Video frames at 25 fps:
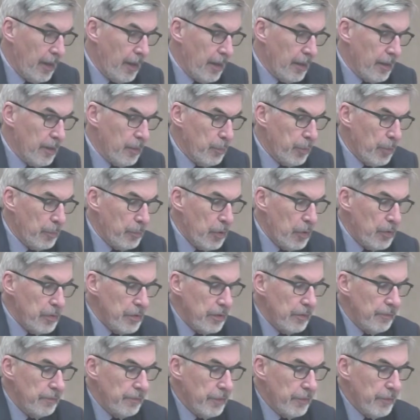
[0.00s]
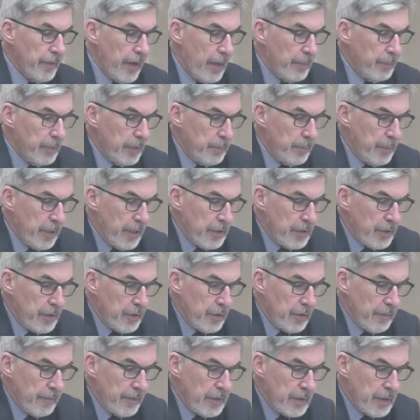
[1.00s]
The proposal for rapid bus
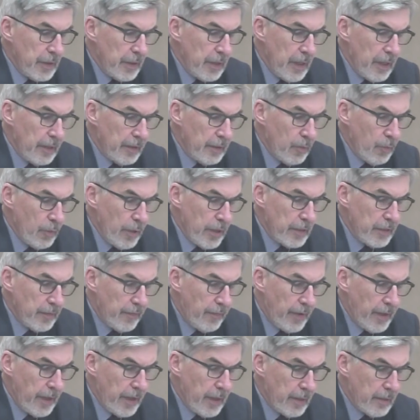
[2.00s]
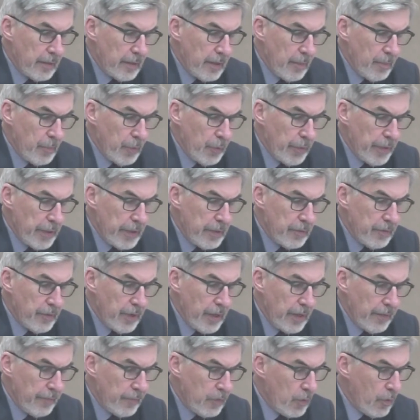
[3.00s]
service along the West Van Marine
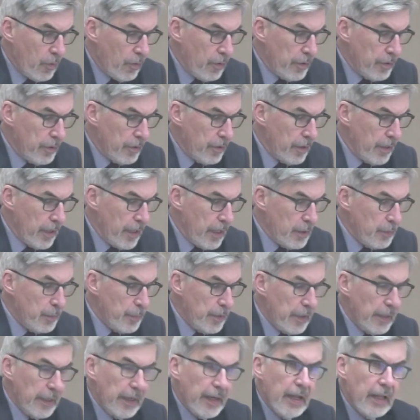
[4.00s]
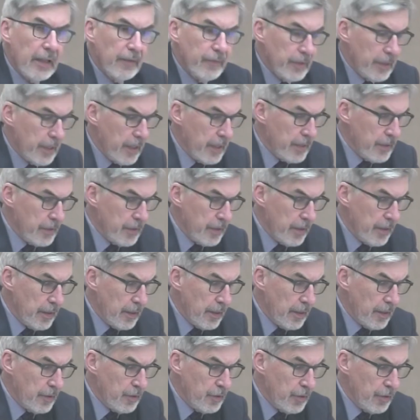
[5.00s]
Drive corridor has been a galvanizing
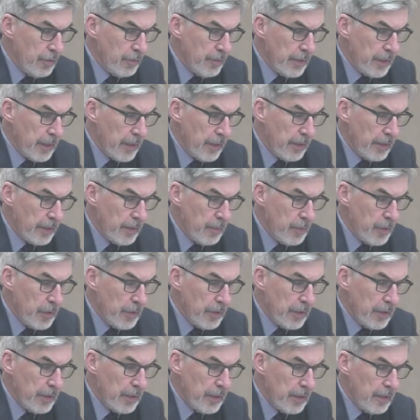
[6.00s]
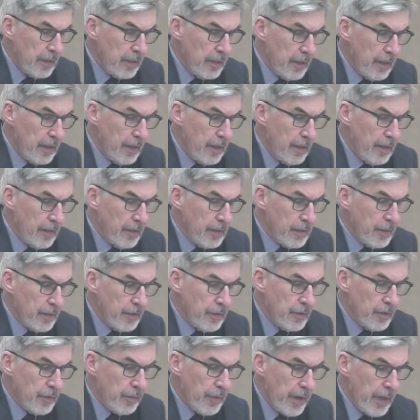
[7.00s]
issue in our community
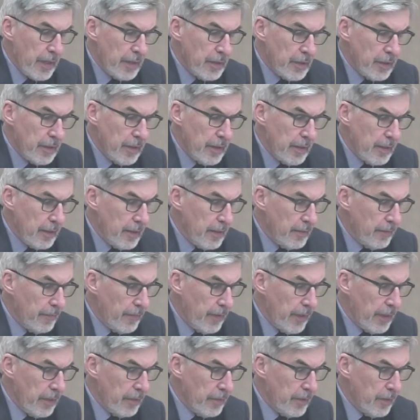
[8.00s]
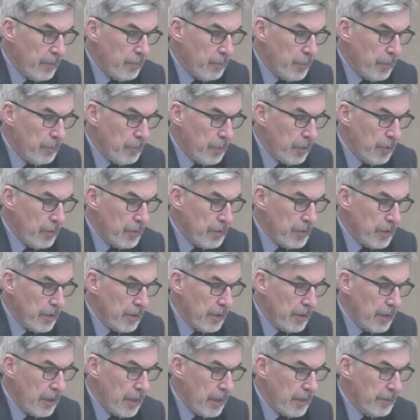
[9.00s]
since TransLink unveiled their proposal
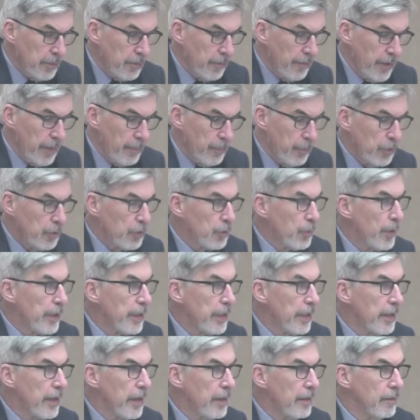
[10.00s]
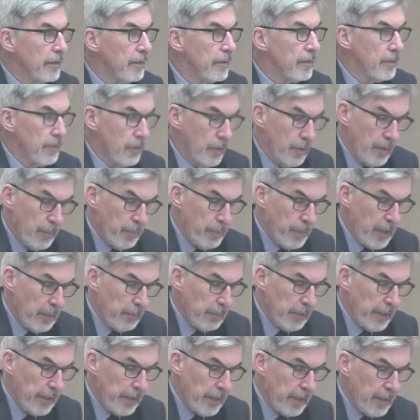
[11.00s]
on November 28th to the
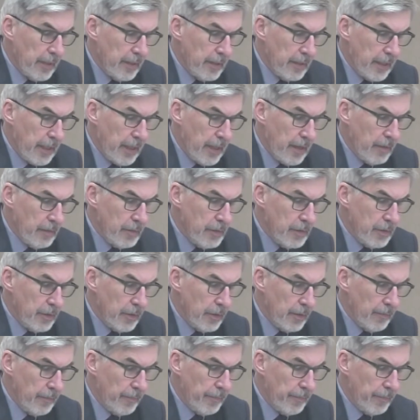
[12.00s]
public and council.